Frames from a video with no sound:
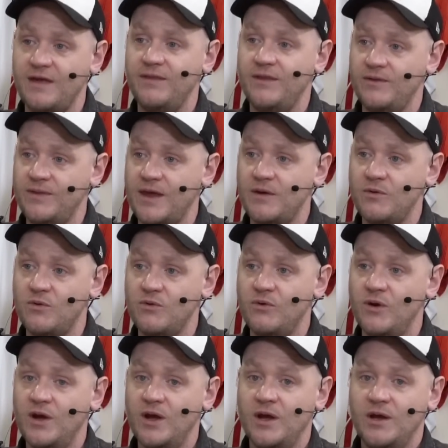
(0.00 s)
They, they will
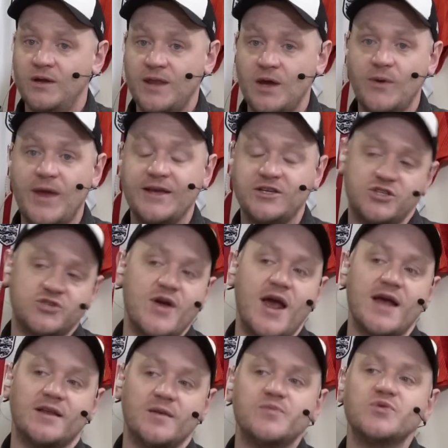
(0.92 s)
they will
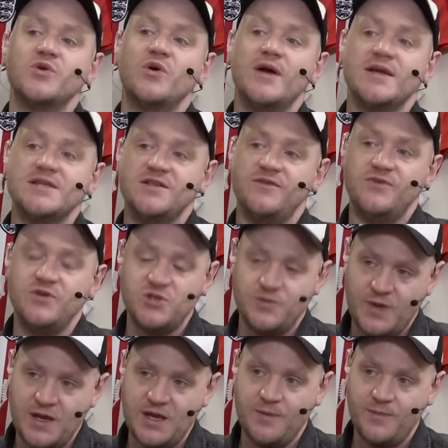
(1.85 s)
extract the price if you
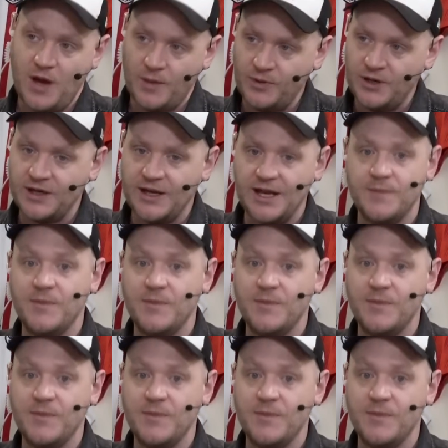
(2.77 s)
speak publicly.